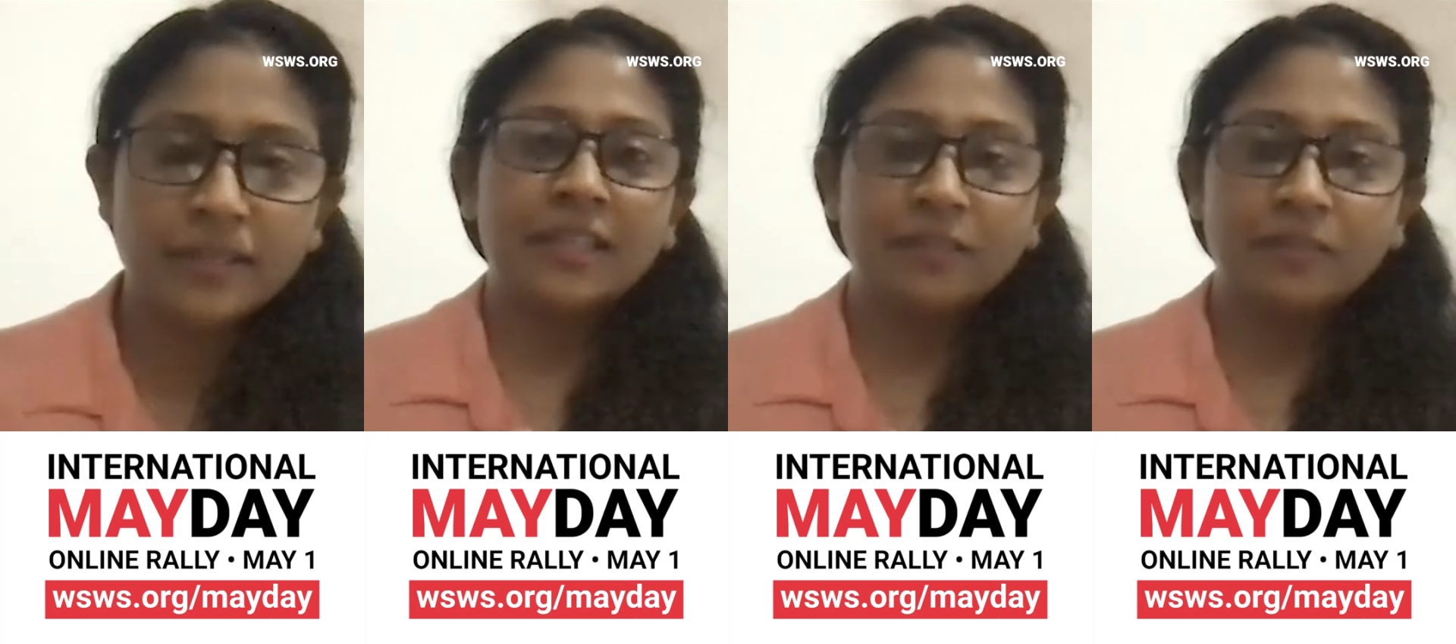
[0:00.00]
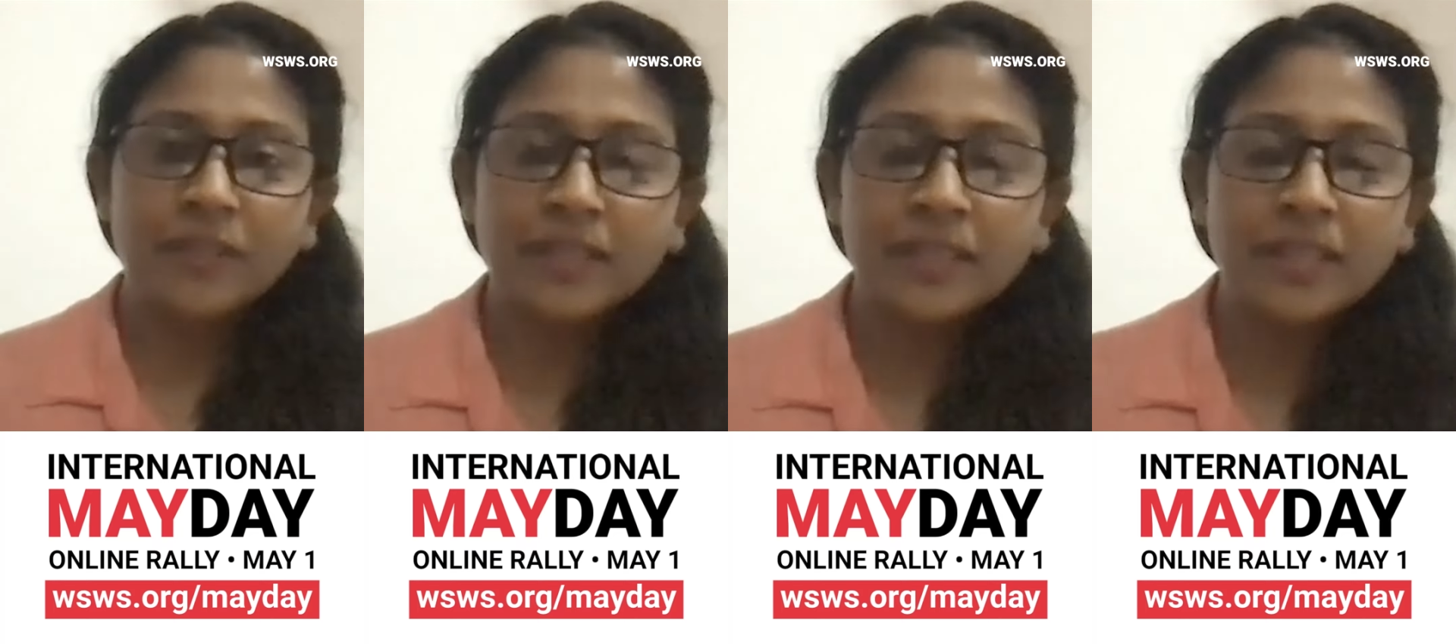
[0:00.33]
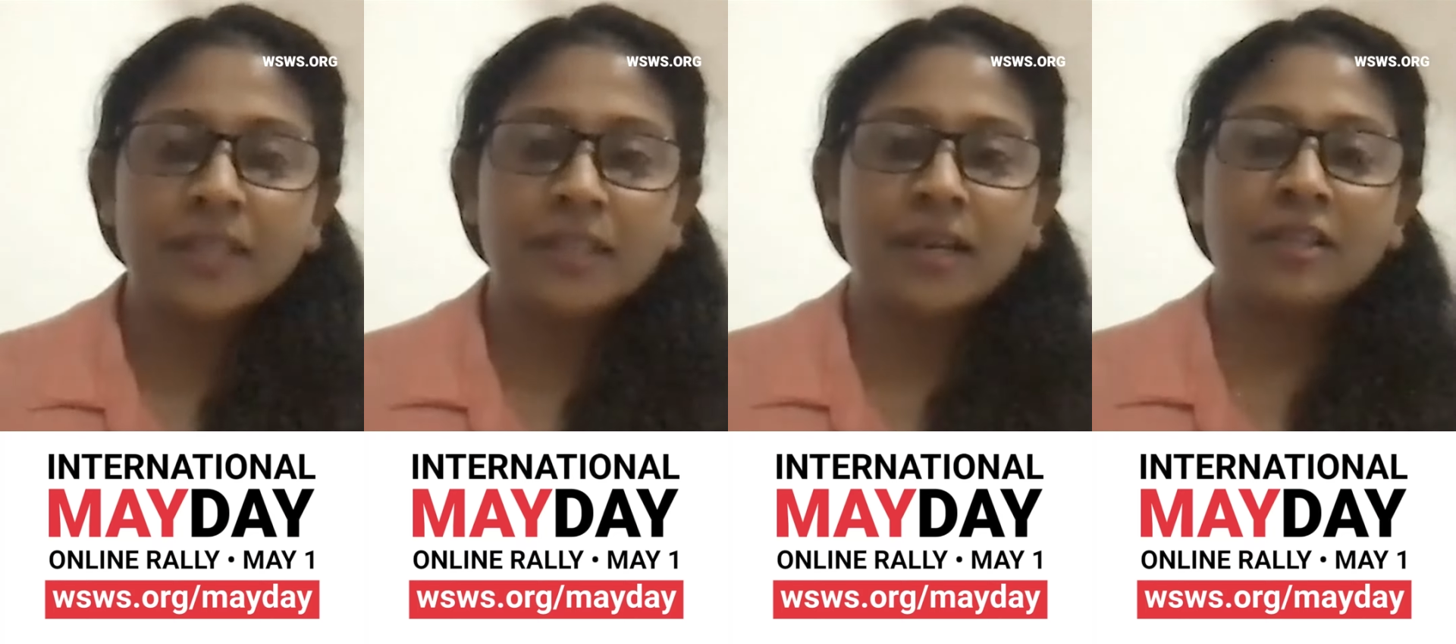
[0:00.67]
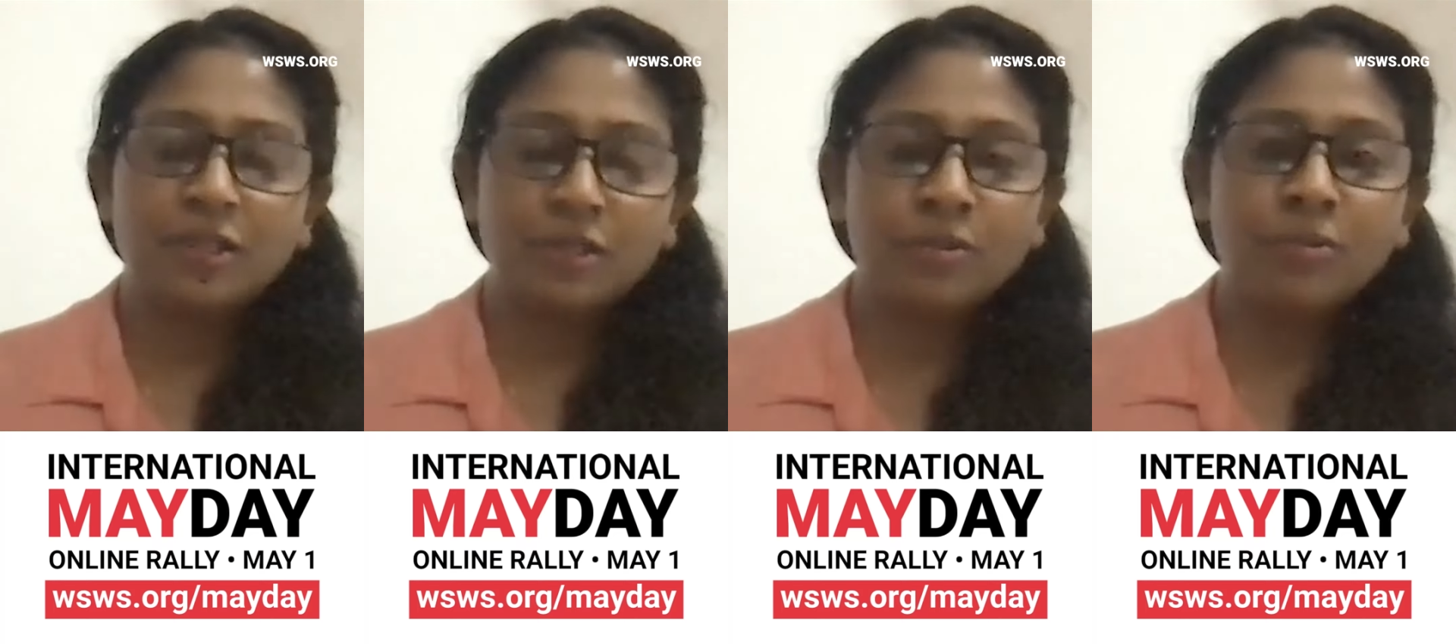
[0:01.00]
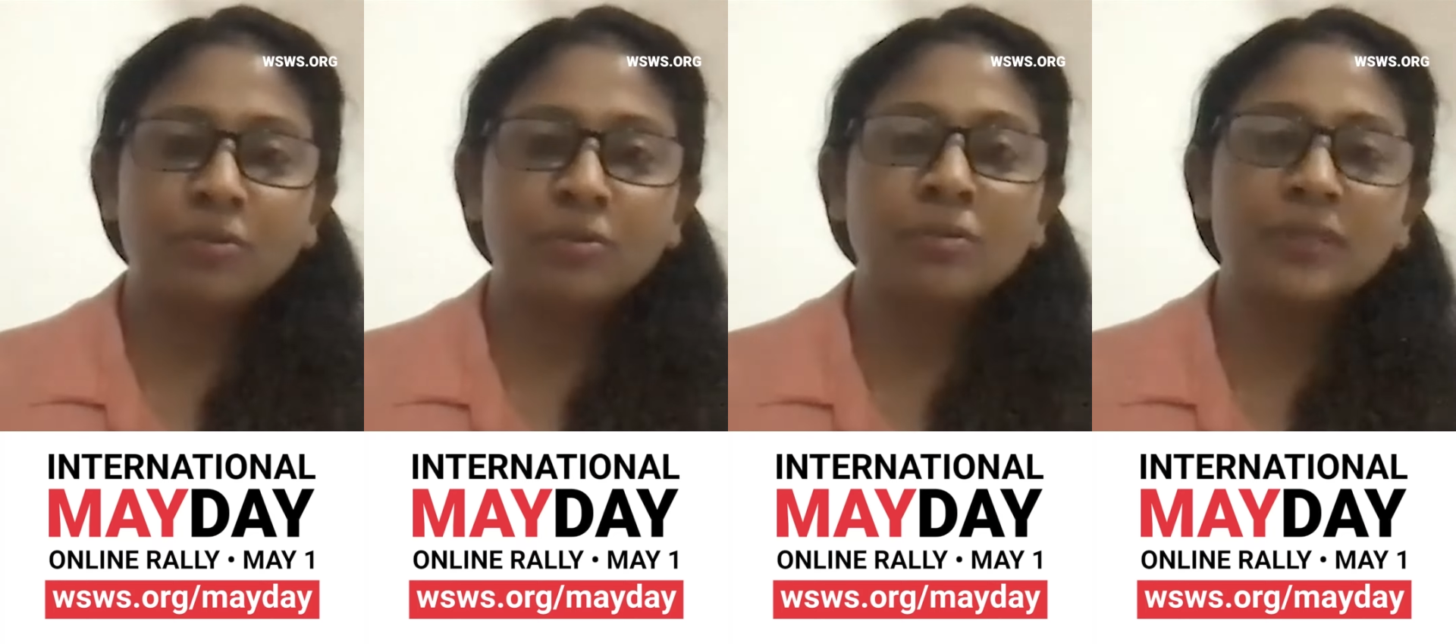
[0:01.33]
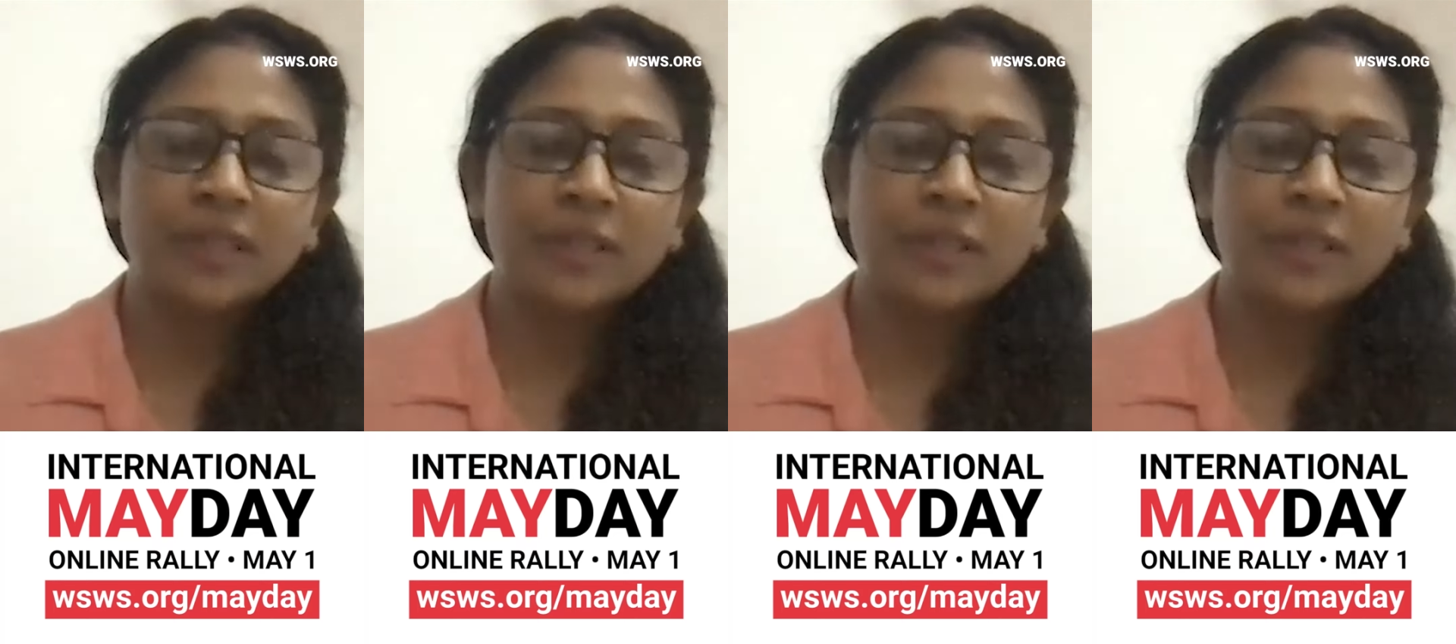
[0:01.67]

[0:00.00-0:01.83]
The working class should rule the